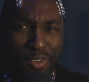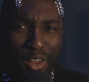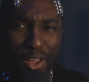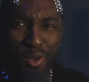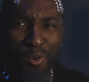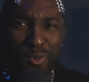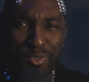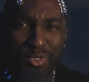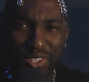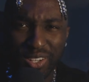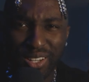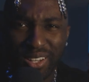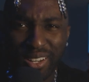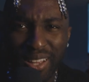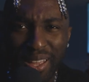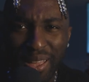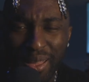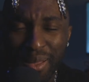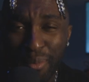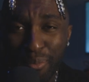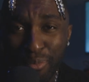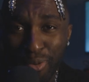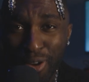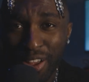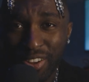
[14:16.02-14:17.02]
Frank Ocean
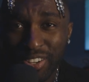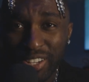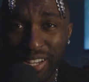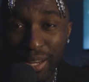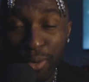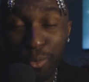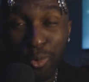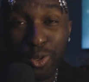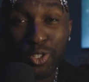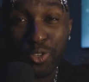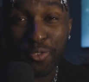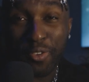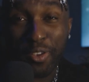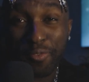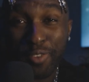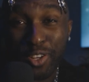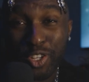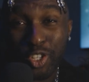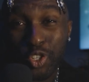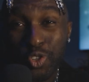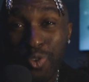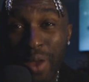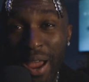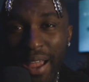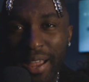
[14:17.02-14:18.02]
project, and what's your favorite
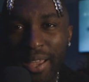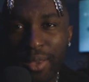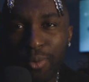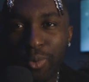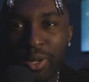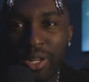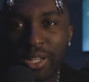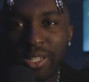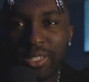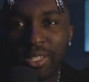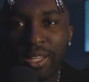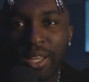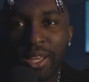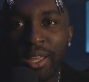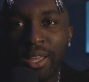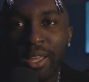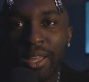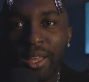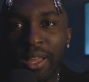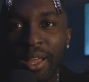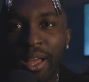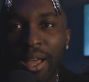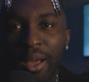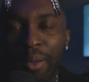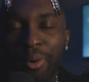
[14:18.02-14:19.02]
track, and what is...
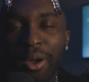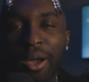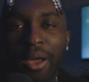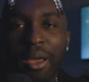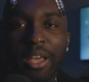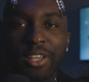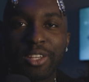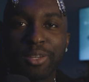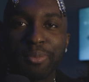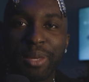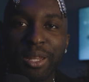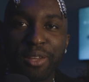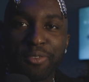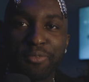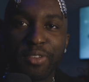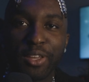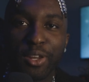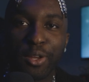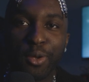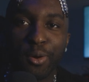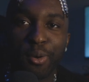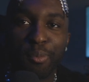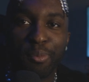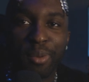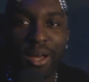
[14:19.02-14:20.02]
Well, I actually made a
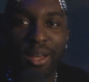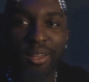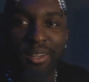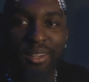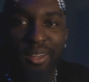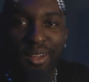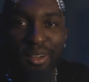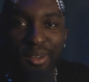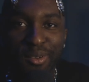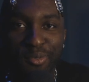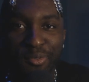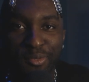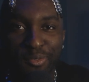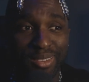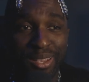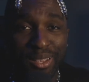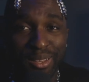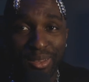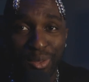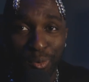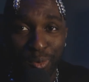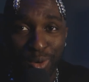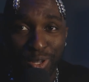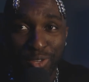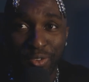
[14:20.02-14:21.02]
video about
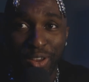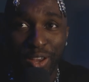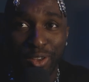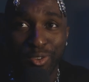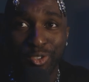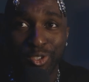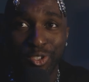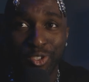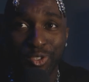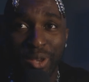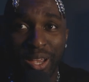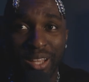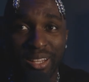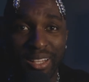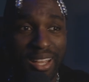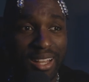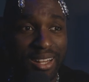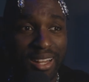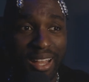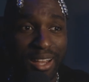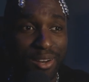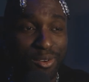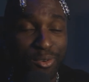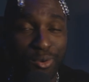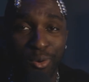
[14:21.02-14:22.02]
the worst Frank Ocean track.
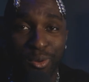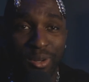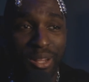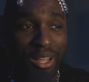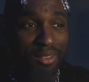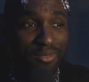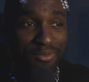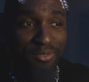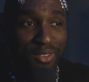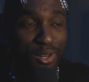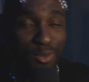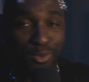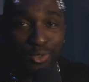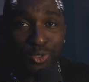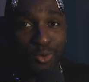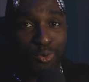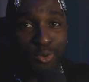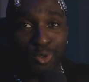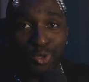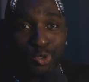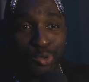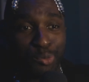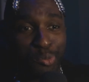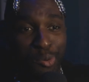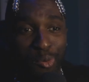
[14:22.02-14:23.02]
That, I don't know. That video is
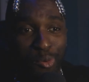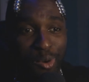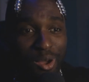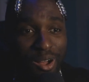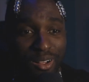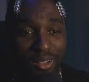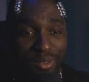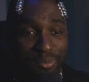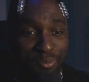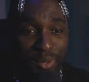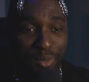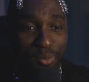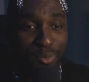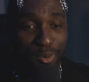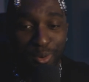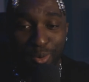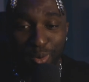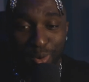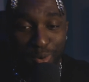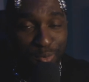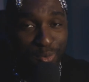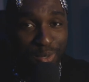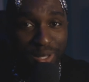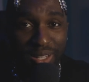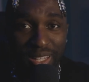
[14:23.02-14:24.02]
doing super well. People
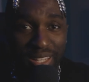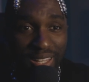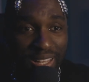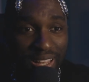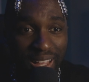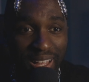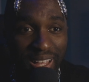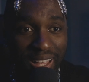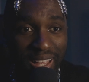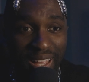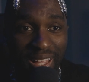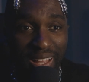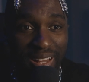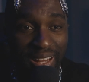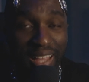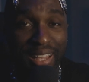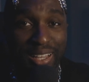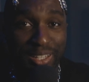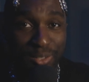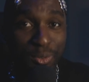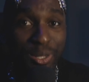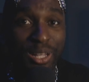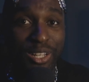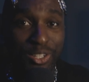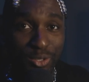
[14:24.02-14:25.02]
are really... Like,
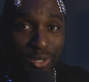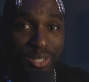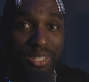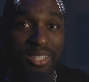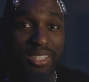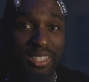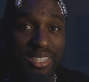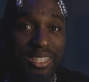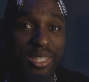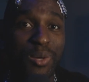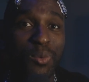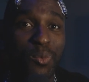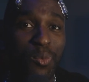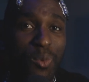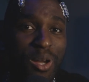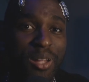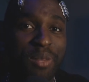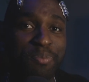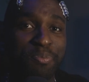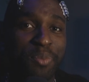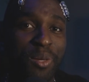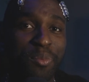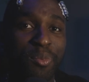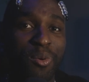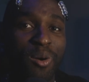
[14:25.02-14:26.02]
it's really interesting to see
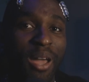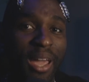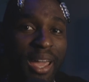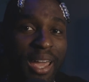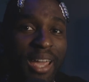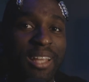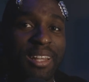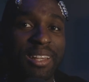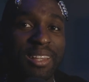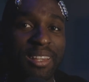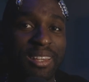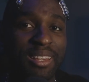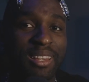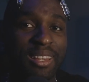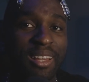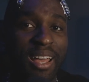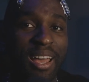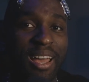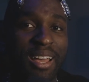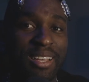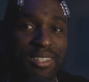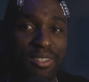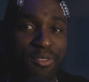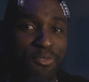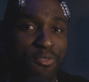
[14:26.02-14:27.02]
what people hate
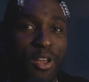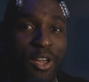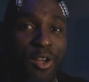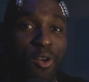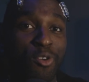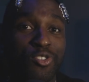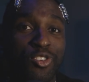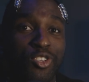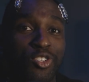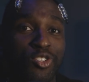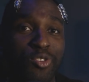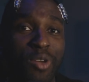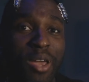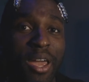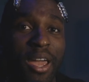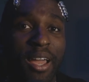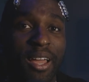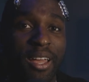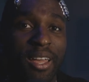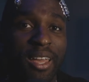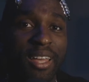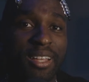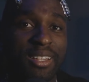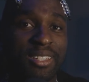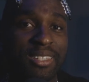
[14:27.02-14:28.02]
as a Frank Ocean
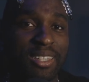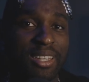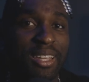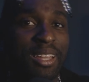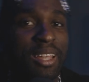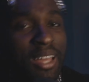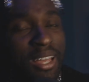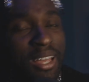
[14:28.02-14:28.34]
track. It's